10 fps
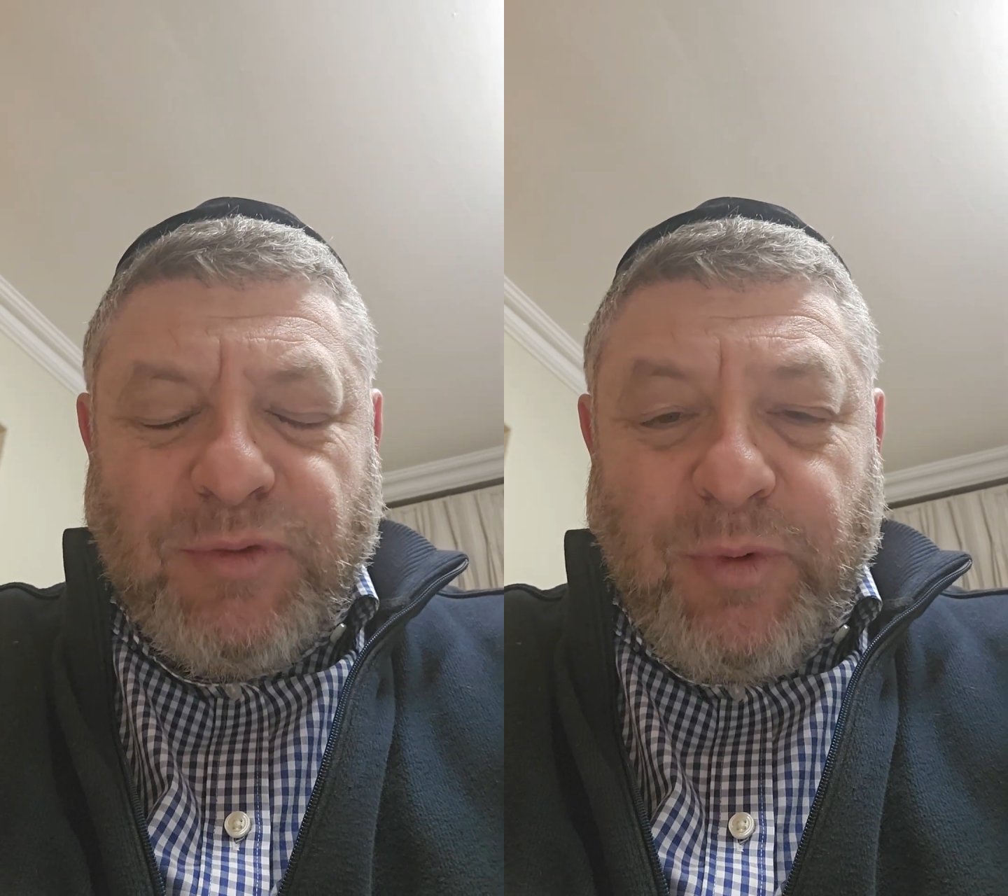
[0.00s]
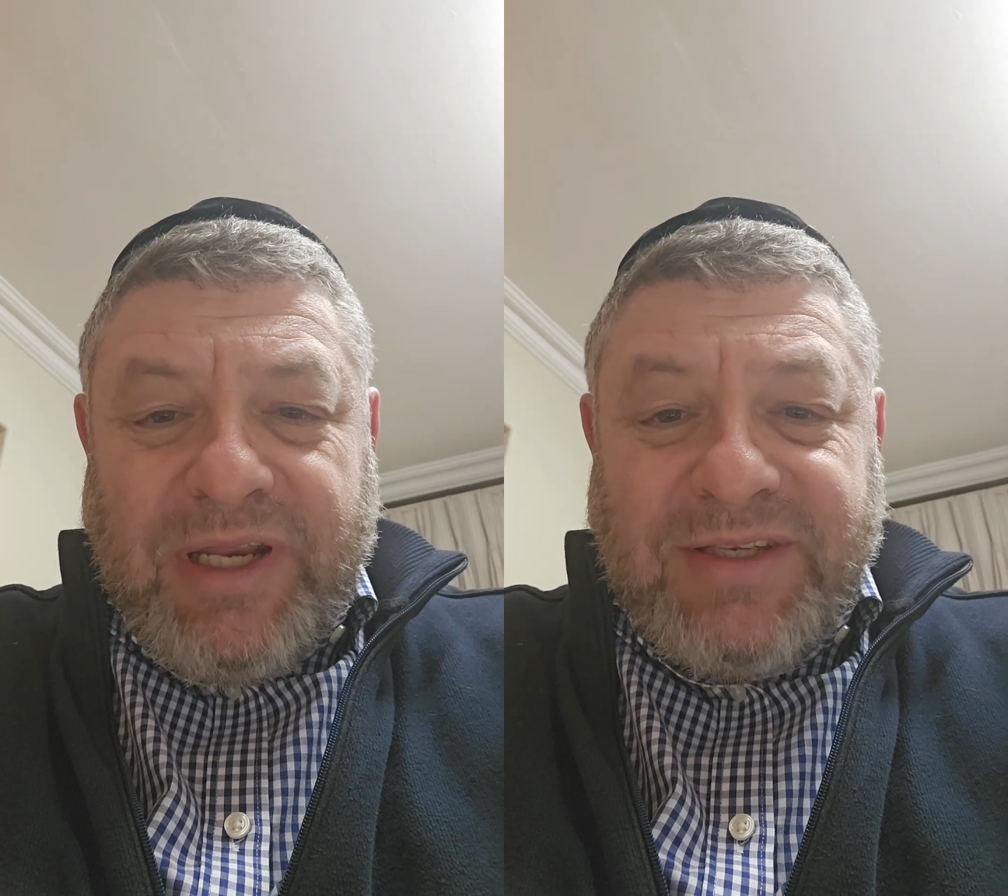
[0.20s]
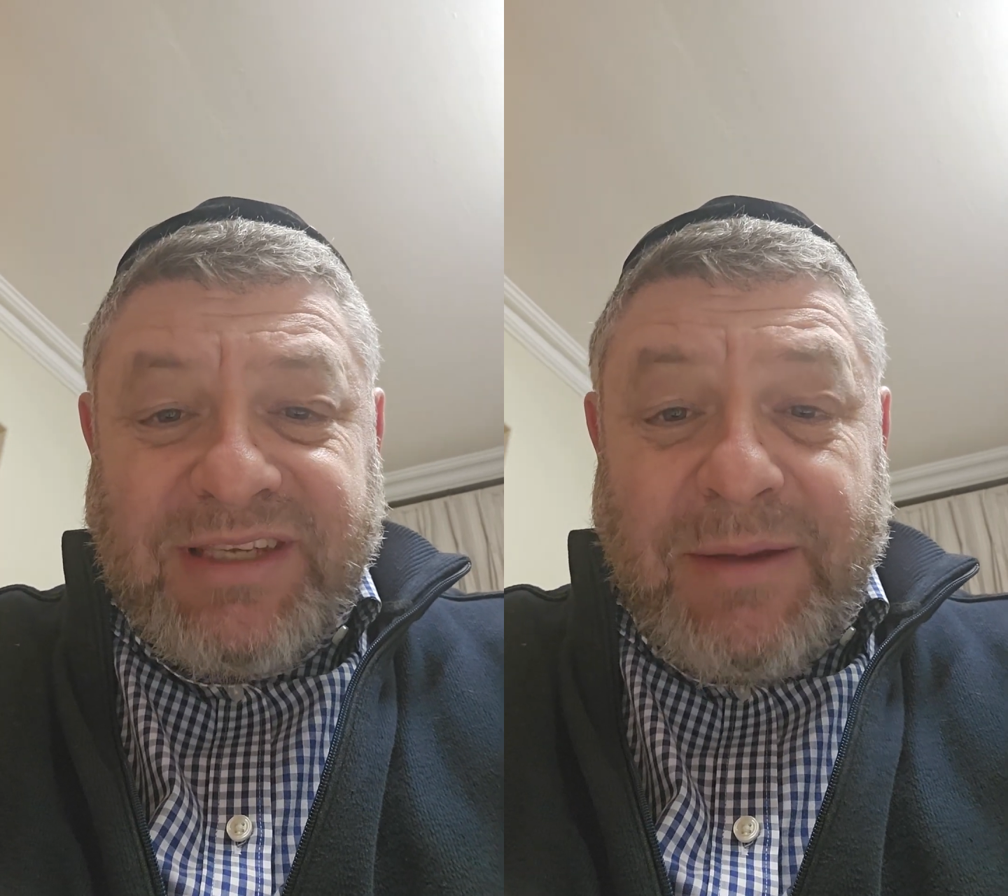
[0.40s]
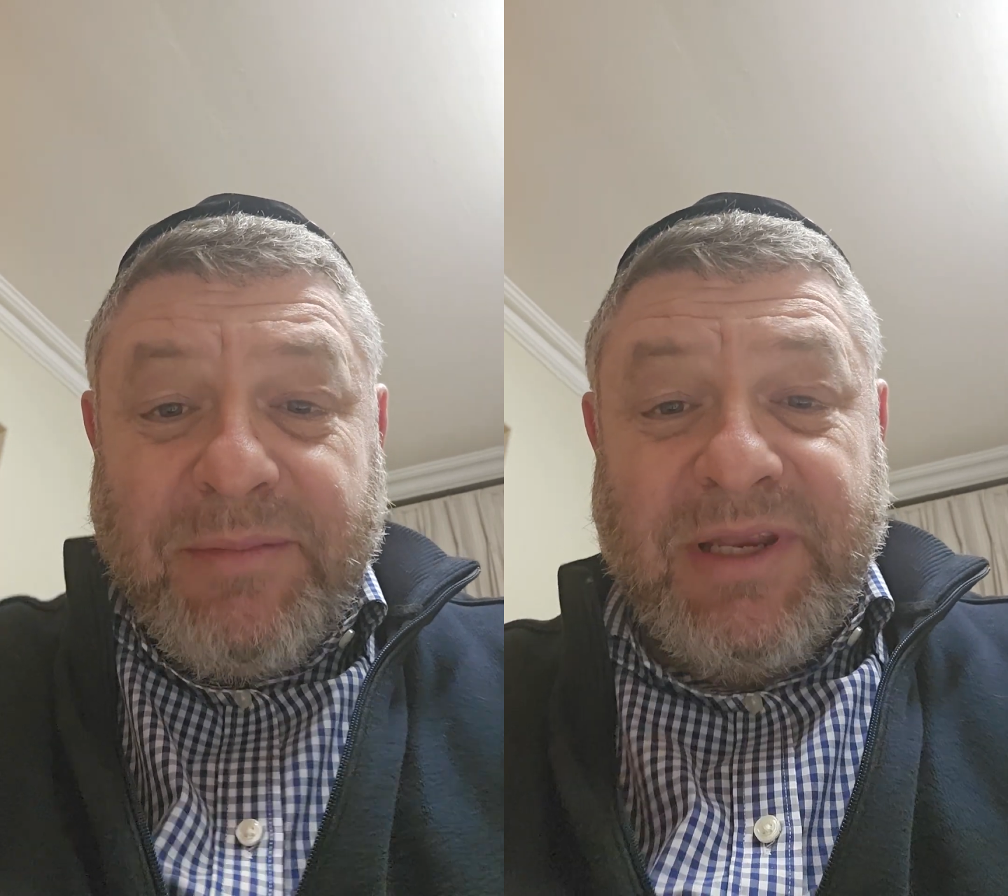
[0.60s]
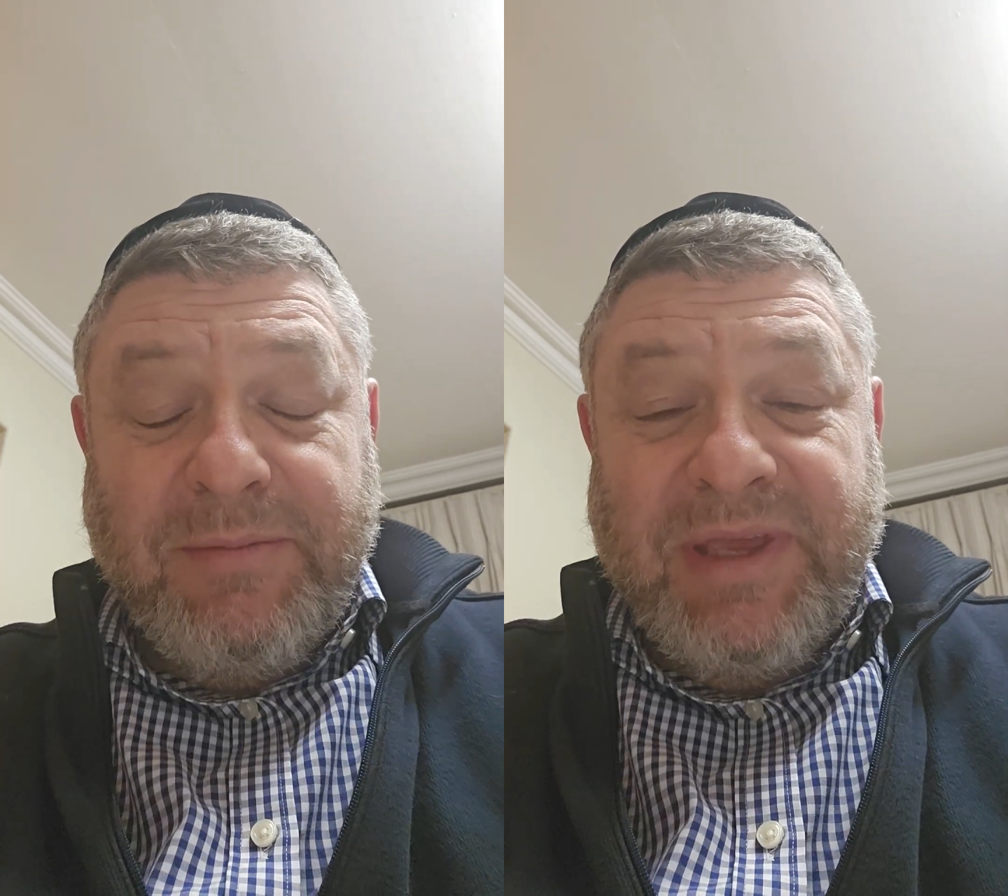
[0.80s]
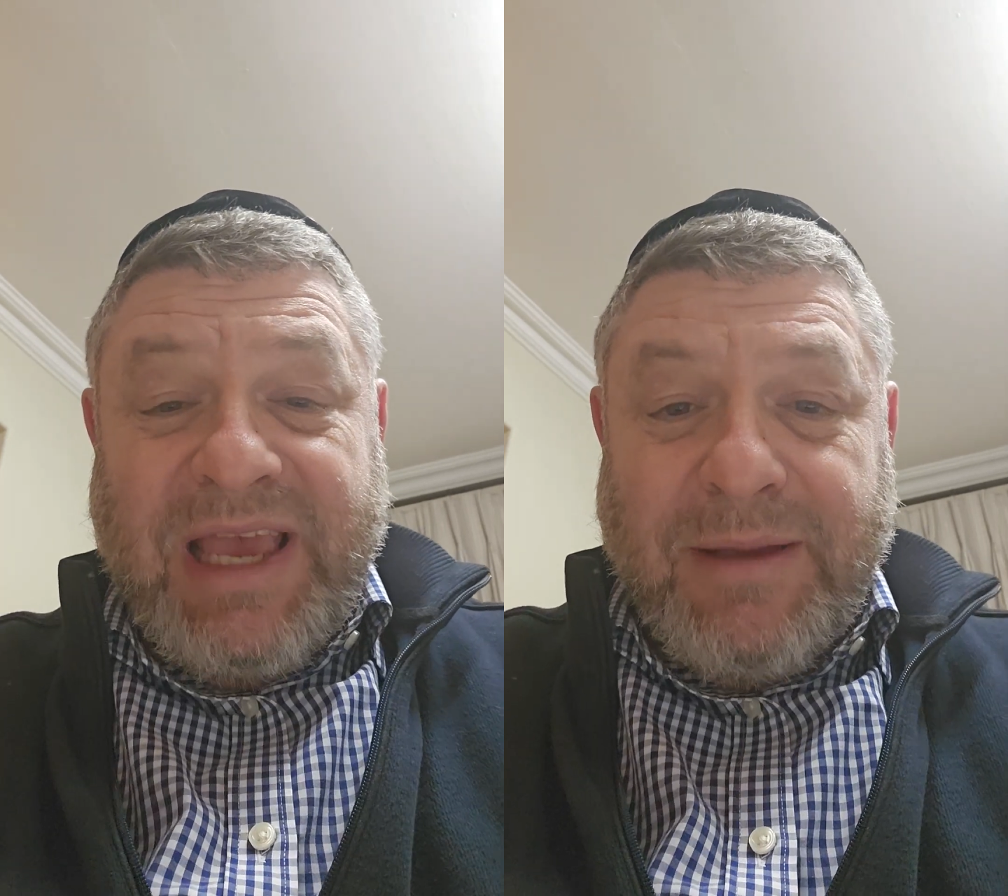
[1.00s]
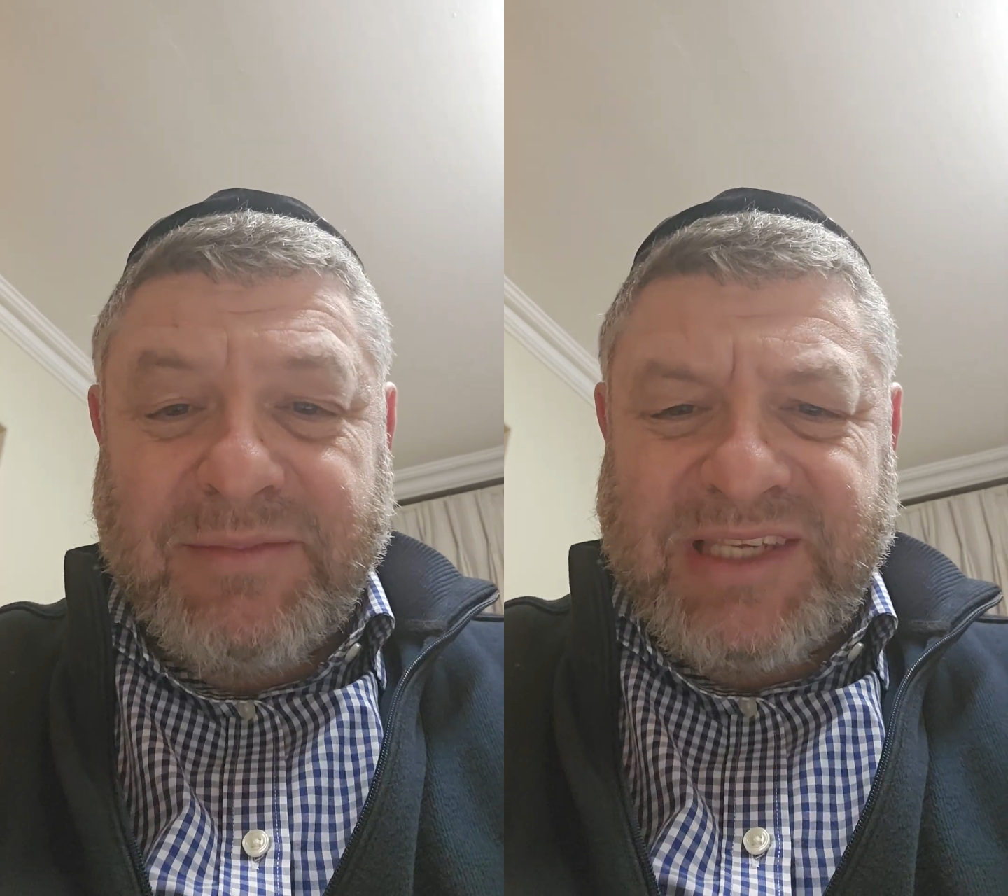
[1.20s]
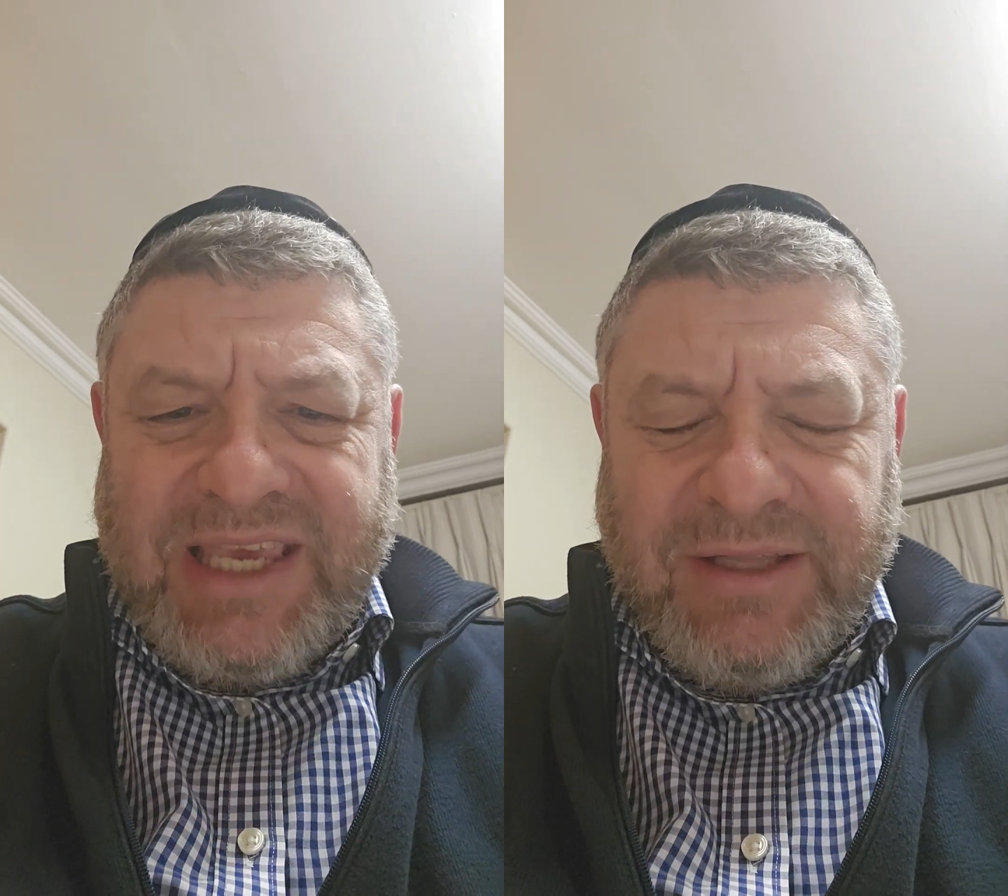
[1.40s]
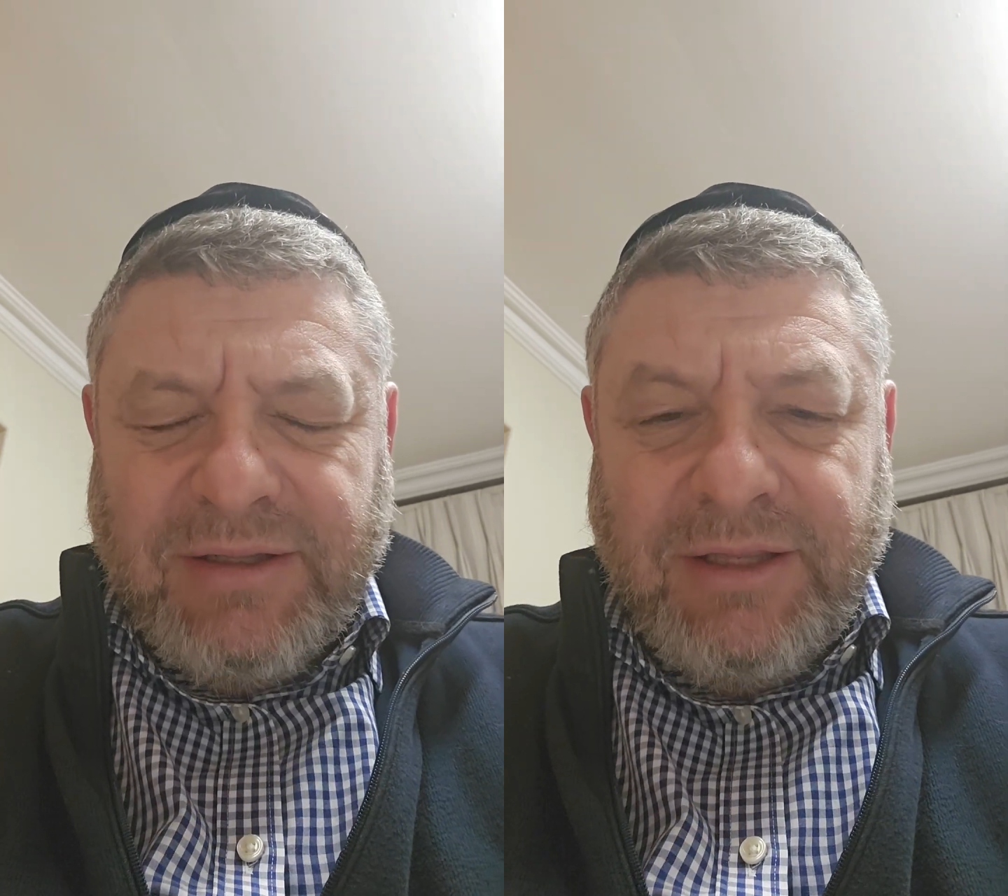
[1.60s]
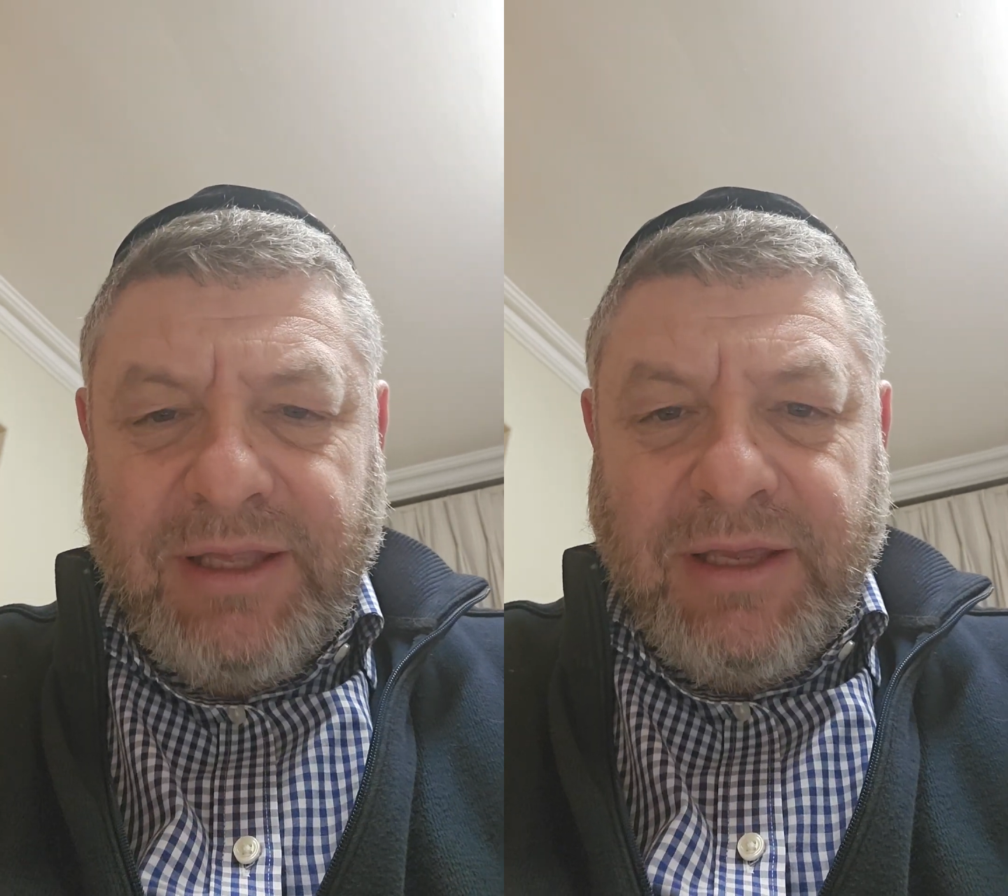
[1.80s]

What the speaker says: when somebody becomes ill